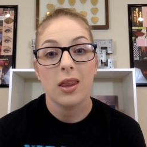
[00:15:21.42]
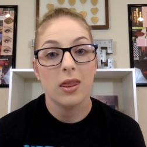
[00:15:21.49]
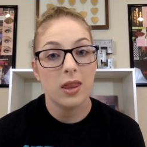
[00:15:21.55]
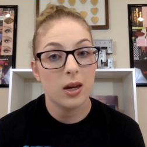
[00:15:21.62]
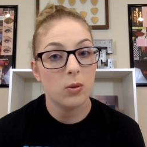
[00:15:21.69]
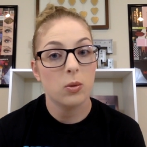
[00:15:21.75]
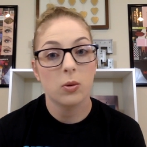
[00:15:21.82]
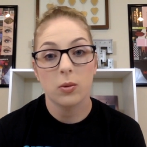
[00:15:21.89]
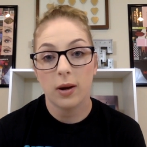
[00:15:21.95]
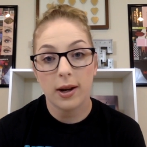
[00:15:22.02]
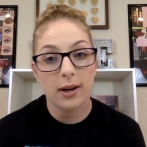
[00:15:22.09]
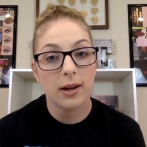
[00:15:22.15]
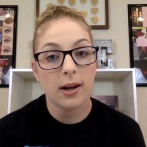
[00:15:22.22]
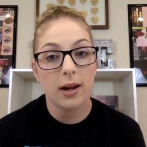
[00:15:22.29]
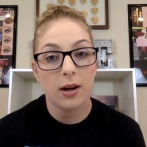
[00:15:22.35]
they will
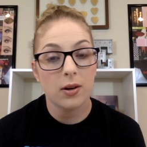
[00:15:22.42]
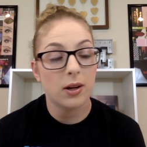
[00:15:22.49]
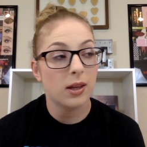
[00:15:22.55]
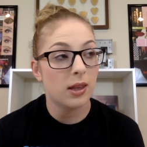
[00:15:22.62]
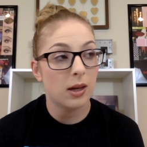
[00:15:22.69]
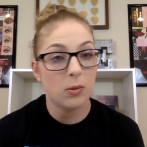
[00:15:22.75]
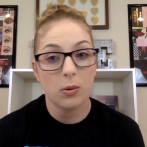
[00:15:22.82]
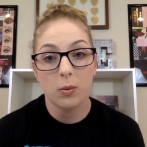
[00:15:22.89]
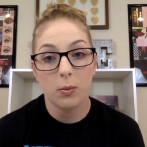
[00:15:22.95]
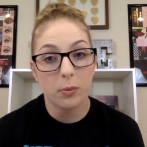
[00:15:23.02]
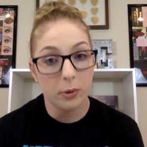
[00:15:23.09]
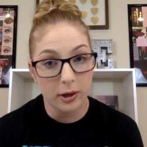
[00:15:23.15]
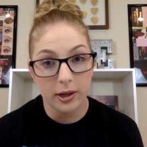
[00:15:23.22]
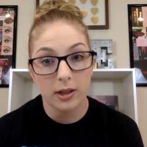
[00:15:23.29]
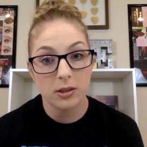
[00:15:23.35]
write it down and they will
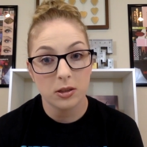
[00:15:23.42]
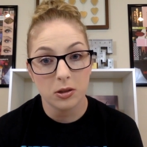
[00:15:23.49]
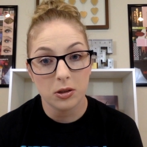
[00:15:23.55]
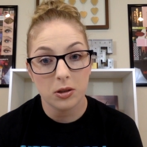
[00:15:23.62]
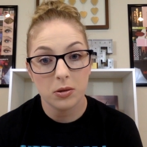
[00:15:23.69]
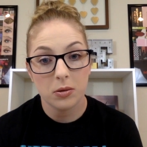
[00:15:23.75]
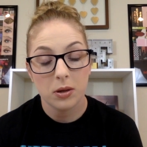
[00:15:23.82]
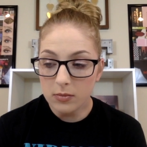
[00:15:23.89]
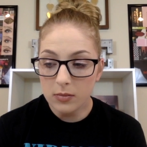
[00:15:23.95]
bring it to you.